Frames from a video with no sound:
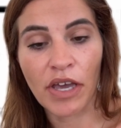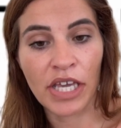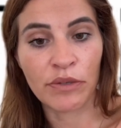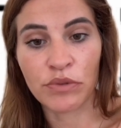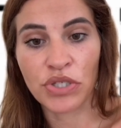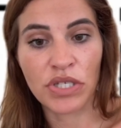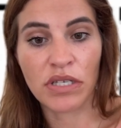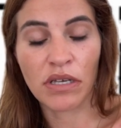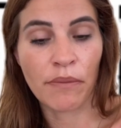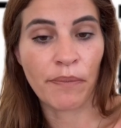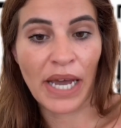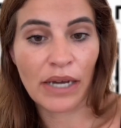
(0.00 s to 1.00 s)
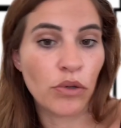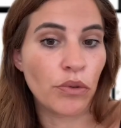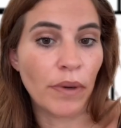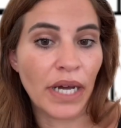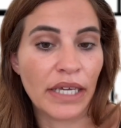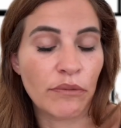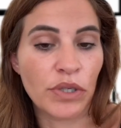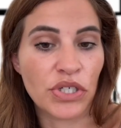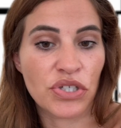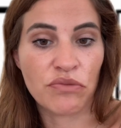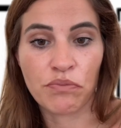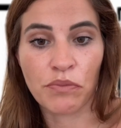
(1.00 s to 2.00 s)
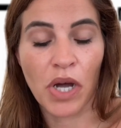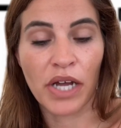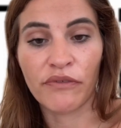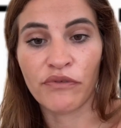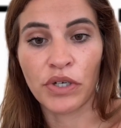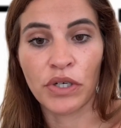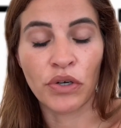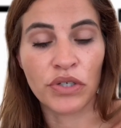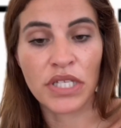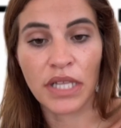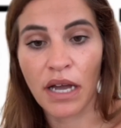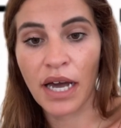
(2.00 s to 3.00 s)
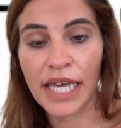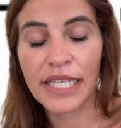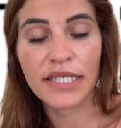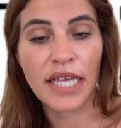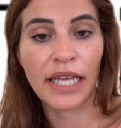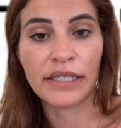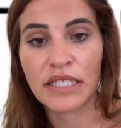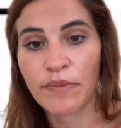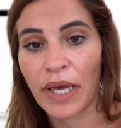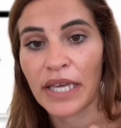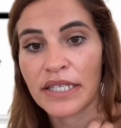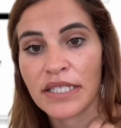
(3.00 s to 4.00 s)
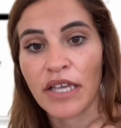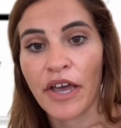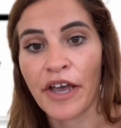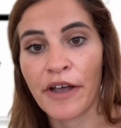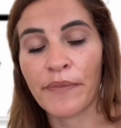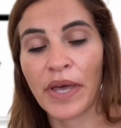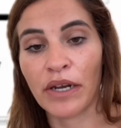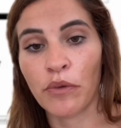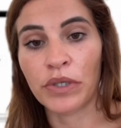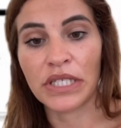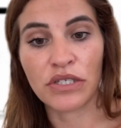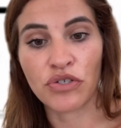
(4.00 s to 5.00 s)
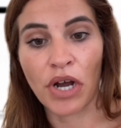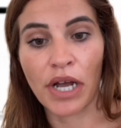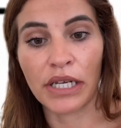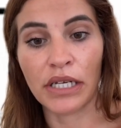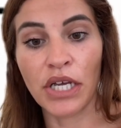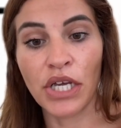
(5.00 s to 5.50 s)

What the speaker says: It was just a back hallway which kind of lost light and space, and I wanted to try and